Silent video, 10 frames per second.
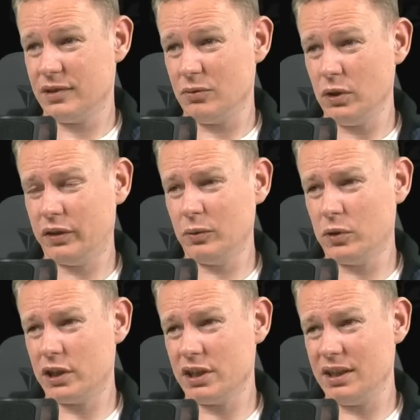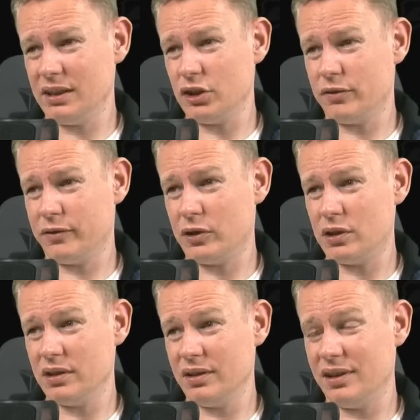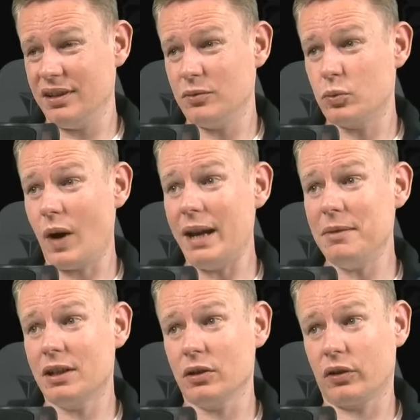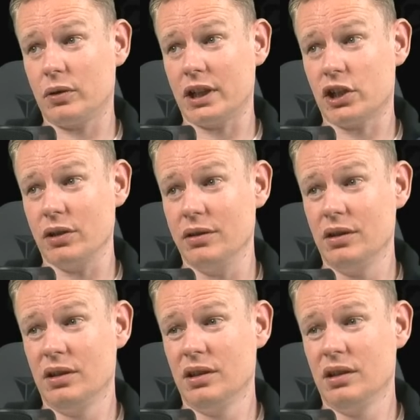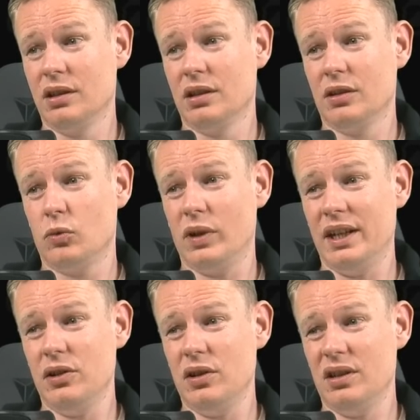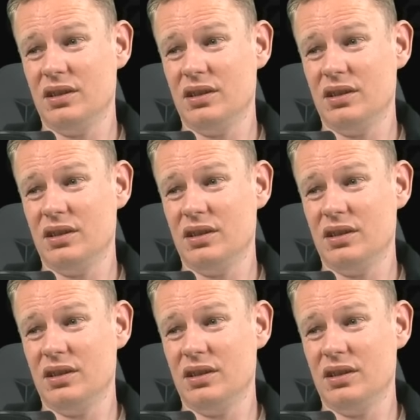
What's the word in English for the rhyming construction where you...